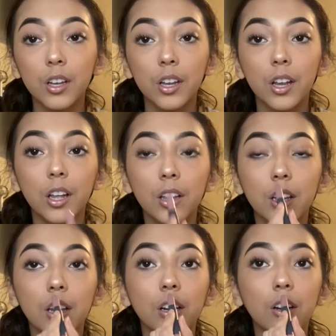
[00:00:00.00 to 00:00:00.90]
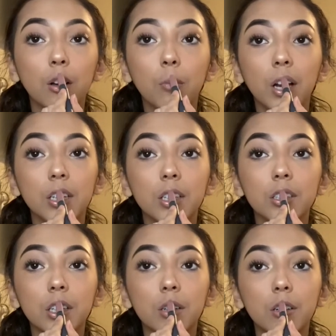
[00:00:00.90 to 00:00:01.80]
And then go back to the
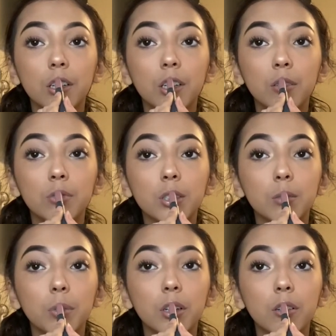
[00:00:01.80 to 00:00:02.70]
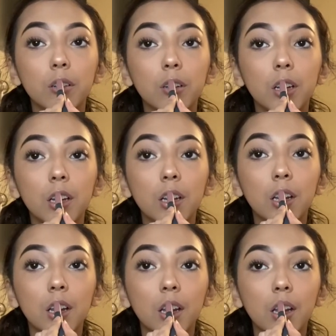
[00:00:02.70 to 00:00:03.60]
center of my cupid's bow
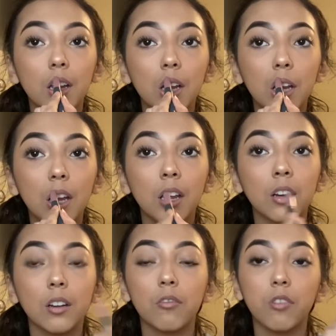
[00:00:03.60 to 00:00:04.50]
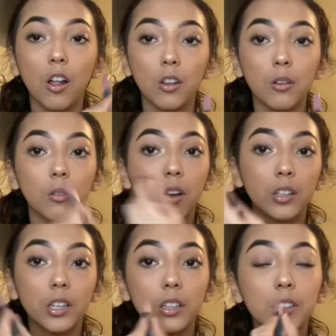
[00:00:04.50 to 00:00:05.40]
and follow on
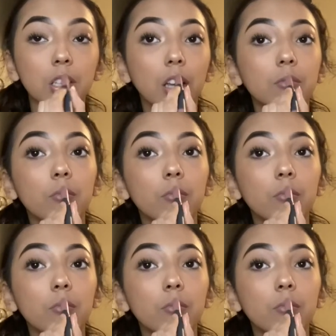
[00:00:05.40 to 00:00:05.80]
the other side.